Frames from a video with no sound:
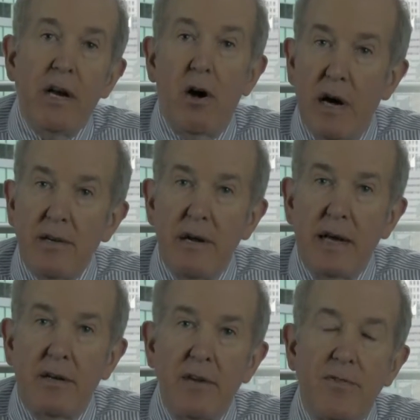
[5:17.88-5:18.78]
to
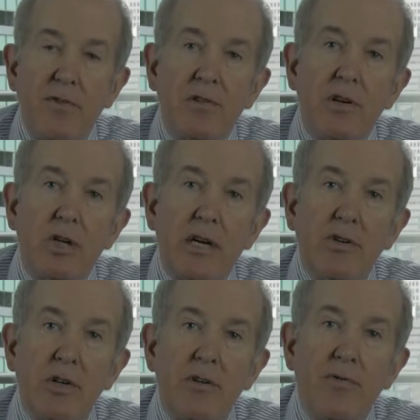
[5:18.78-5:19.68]
contact us for
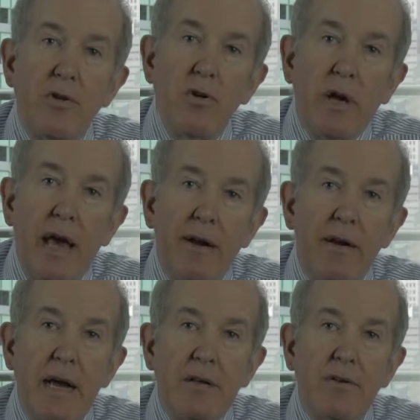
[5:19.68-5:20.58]
suggestions for new
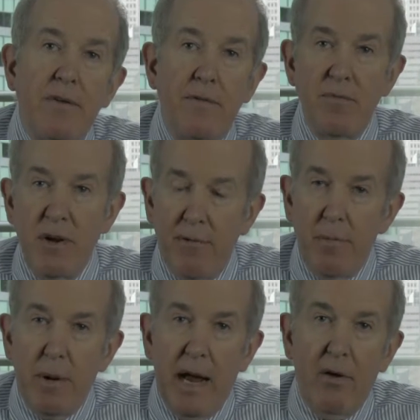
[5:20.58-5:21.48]
candidates from
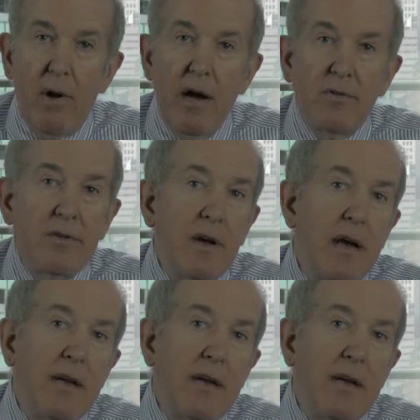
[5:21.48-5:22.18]
different backgrounds